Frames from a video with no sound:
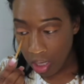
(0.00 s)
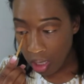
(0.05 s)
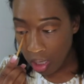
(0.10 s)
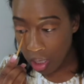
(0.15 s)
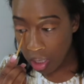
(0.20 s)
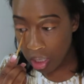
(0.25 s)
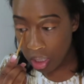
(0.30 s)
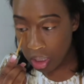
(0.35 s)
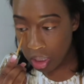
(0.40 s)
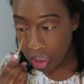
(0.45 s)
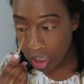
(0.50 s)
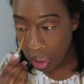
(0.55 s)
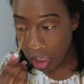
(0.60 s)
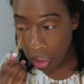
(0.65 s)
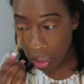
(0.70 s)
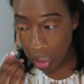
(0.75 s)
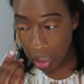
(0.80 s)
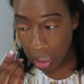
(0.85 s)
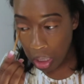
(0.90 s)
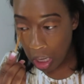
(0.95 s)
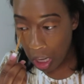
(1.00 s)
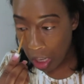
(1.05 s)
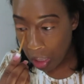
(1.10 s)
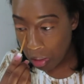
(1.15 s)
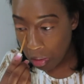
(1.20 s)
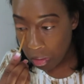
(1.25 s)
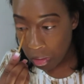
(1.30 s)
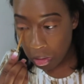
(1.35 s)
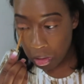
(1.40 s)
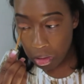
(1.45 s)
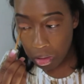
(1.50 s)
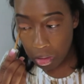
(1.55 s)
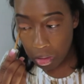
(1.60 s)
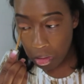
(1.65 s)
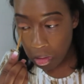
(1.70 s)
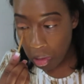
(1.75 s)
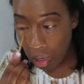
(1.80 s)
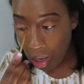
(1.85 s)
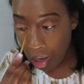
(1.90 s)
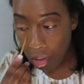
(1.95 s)
concealer that I used
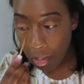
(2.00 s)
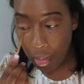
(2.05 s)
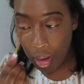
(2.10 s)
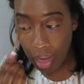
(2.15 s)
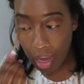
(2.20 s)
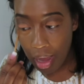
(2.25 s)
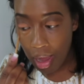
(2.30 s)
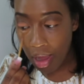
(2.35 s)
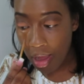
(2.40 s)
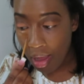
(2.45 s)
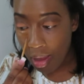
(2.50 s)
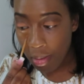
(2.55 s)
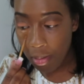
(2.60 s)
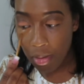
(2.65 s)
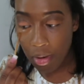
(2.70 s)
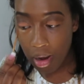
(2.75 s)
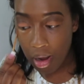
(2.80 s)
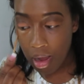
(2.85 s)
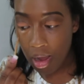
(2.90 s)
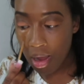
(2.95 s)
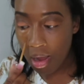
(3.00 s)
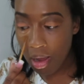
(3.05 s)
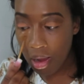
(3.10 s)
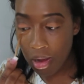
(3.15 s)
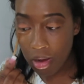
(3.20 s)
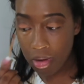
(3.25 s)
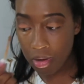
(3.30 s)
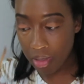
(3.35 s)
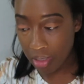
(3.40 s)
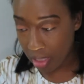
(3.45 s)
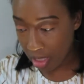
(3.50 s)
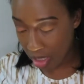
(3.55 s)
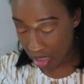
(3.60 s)
on my eyebrows